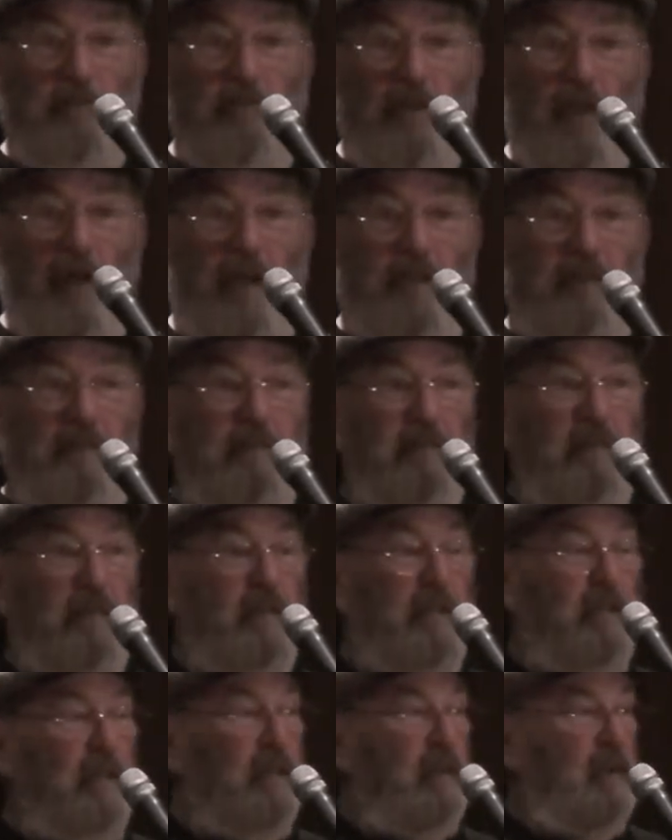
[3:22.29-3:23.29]
flight,
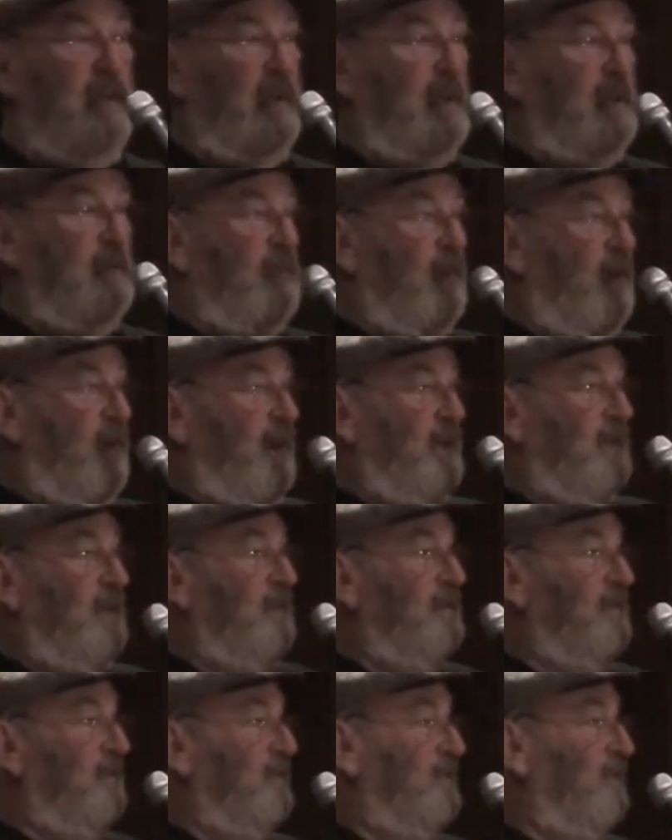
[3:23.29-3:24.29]
and if I
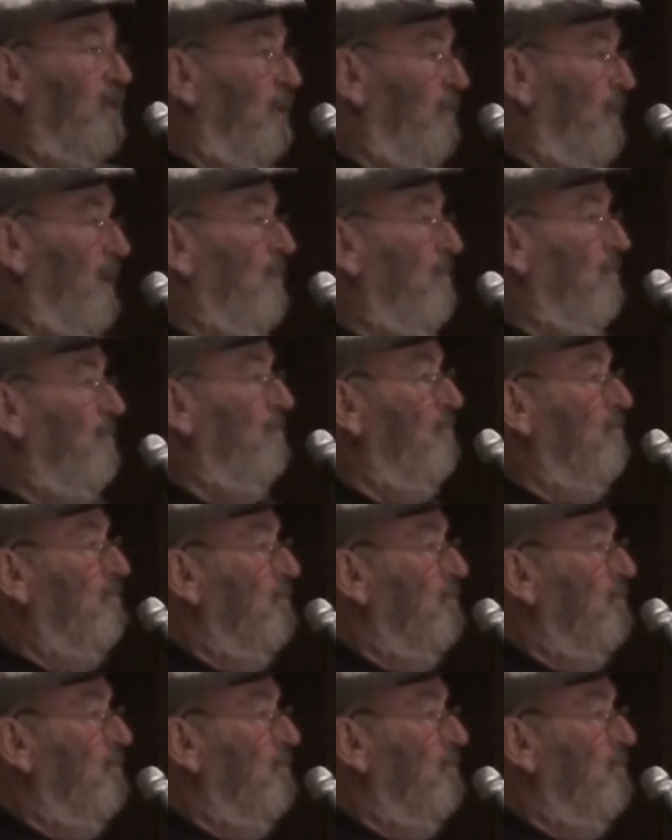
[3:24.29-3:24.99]
didn't stop him,